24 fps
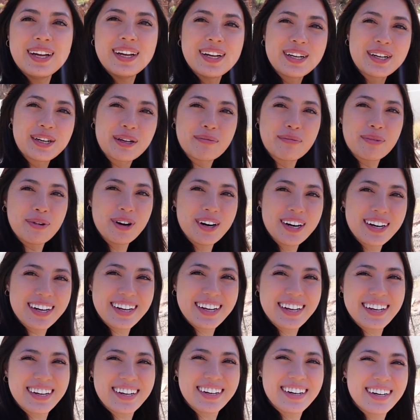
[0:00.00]
Good
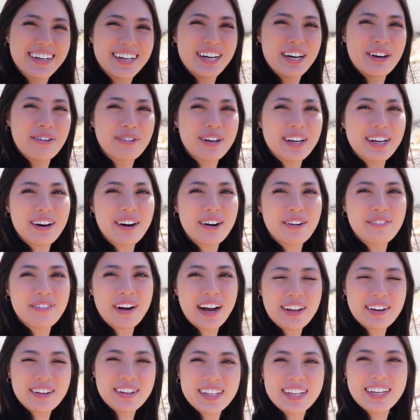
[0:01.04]
morning! We are
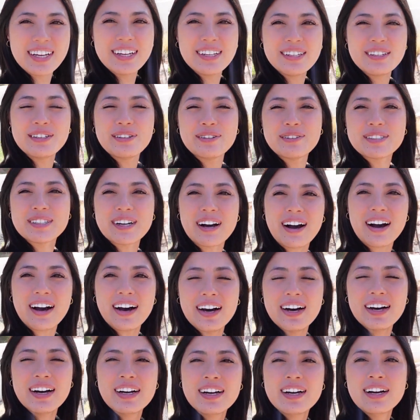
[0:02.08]
finally in
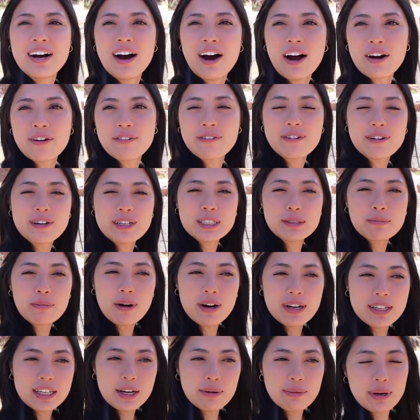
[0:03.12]
Utah. Our first
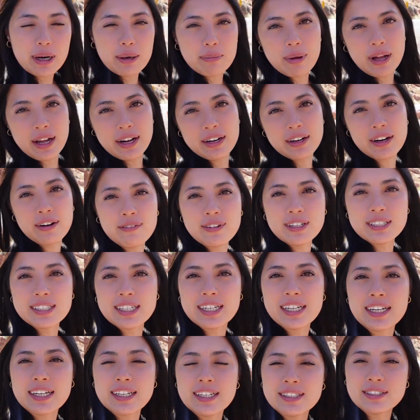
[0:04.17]
park that we are planning on
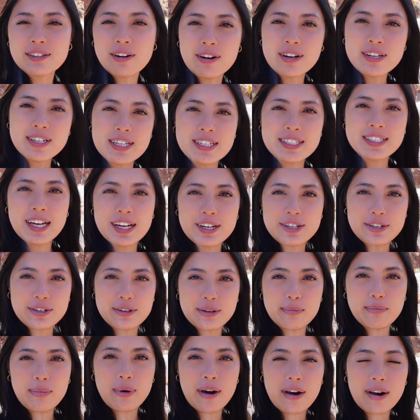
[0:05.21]
visiting is Arches
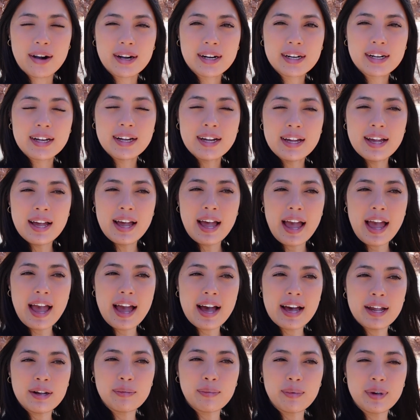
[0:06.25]
National Park.
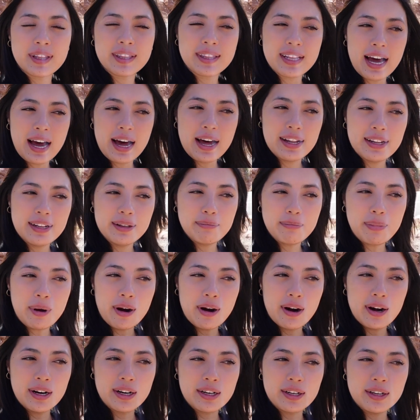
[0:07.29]
And with that
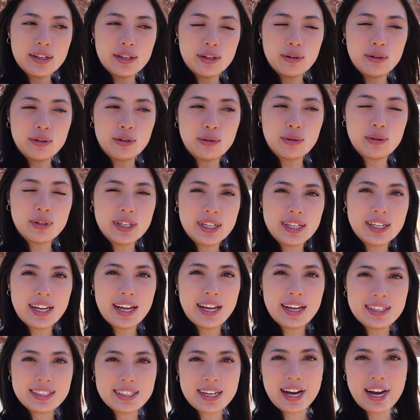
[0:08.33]
park, you do need
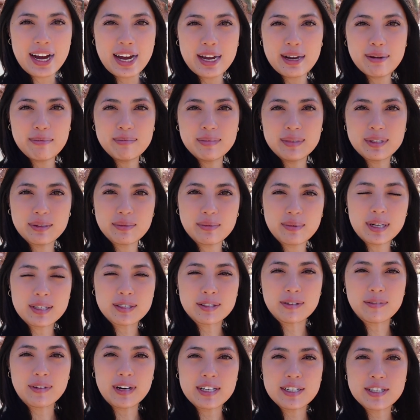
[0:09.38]
a timed
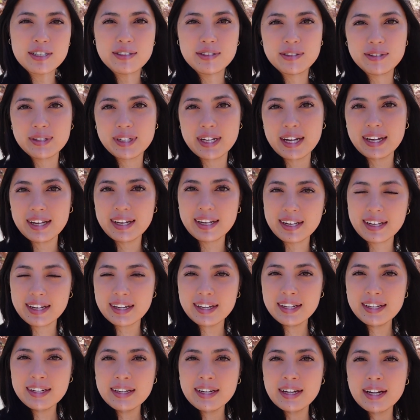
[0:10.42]
reservation to get
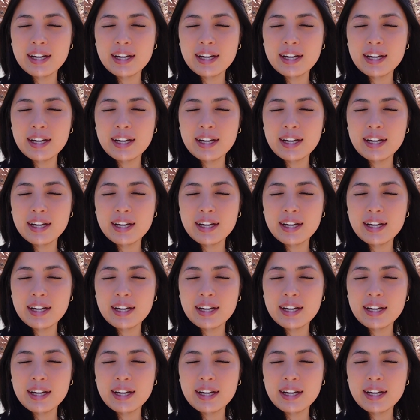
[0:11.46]
in.